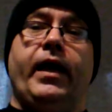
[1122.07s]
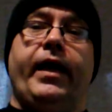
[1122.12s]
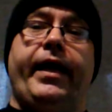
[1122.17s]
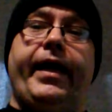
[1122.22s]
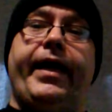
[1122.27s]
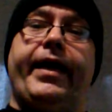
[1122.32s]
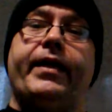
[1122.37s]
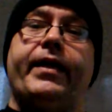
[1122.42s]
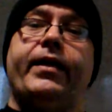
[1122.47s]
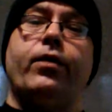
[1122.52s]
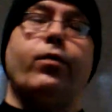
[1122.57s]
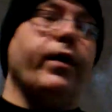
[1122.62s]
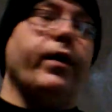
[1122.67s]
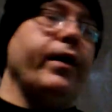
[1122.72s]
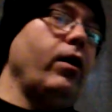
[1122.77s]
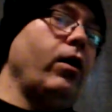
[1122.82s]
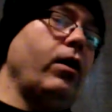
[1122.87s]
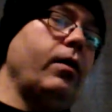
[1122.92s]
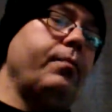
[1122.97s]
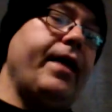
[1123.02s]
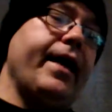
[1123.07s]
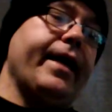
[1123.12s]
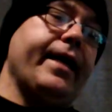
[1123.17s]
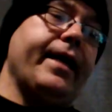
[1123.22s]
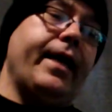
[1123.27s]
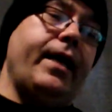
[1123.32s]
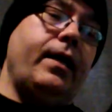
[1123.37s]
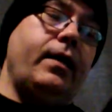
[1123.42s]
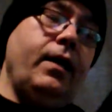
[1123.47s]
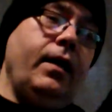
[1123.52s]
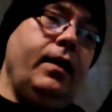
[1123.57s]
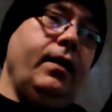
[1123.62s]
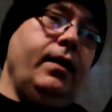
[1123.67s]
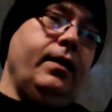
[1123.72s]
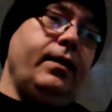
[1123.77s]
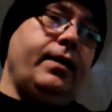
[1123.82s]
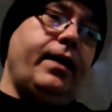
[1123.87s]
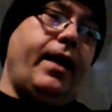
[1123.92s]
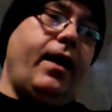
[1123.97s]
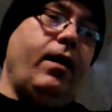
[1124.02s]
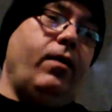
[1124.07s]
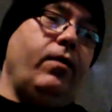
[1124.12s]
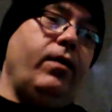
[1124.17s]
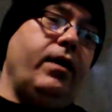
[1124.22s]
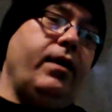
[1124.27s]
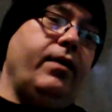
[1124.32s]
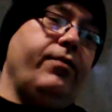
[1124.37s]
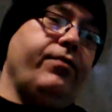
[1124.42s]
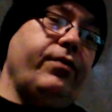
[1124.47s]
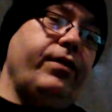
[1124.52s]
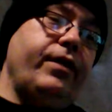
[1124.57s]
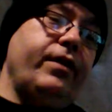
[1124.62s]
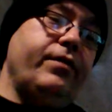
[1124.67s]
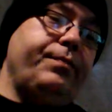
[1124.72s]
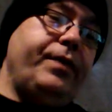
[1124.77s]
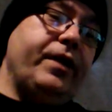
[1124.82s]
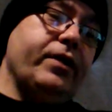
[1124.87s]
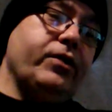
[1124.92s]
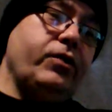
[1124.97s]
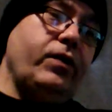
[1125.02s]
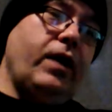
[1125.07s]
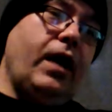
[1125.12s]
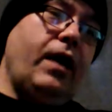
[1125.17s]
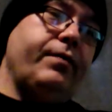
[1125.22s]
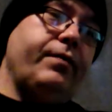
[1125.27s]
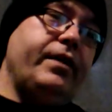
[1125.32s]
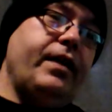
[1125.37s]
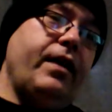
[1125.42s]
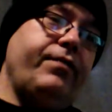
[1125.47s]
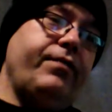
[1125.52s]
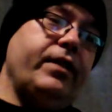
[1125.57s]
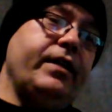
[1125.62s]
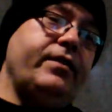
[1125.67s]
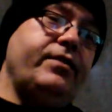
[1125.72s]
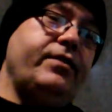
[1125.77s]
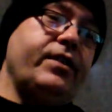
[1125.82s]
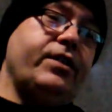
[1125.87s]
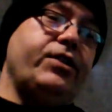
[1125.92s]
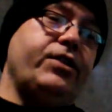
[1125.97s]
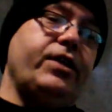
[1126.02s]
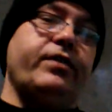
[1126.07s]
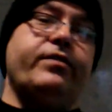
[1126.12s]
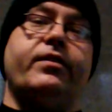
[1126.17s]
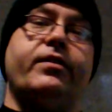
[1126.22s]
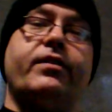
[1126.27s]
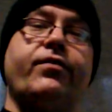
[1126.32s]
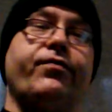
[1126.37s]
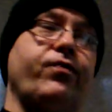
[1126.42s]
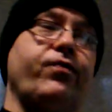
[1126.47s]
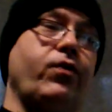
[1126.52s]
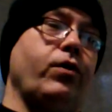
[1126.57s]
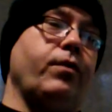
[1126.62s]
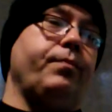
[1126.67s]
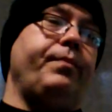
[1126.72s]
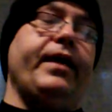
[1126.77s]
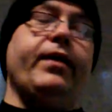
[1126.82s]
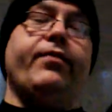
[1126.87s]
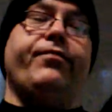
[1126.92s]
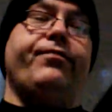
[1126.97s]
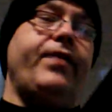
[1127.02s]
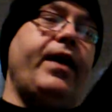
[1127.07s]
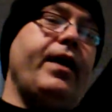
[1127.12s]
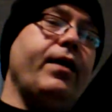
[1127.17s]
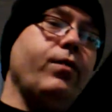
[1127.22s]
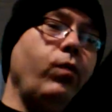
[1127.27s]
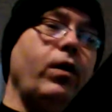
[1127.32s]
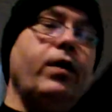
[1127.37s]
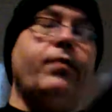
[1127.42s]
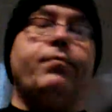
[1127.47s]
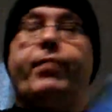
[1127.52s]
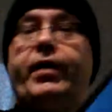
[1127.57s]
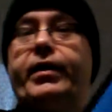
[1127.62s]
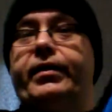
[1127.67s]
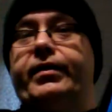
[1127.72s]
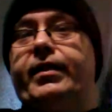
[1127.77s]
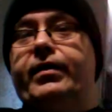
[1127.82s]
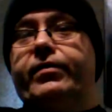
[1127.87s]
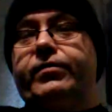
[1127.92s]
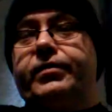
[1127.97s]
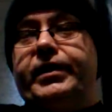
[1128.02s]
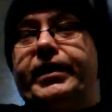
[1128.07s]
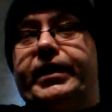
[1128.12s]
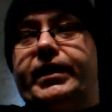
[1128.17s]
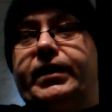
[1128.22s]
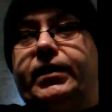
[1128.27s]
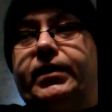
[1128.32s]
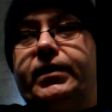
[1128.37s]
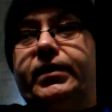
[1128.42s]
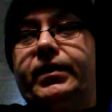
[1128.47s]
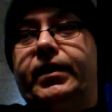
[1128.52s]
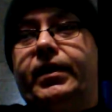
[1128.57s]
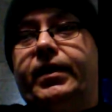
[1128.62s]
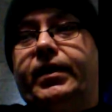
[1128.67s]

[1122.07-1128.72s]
And here we are back again. Now, for this picture, I would definitely suggest that the fur be a fake one, but this one here,